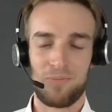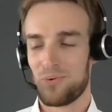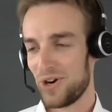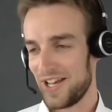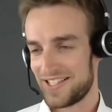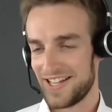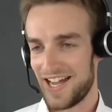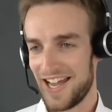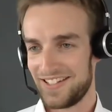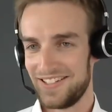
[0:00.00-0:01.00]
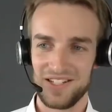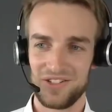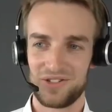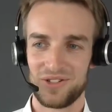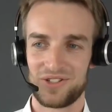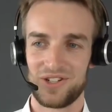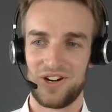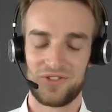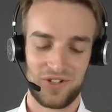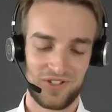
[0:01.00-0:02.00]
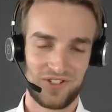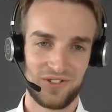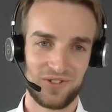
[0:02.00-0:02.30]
On product side, you could, of course,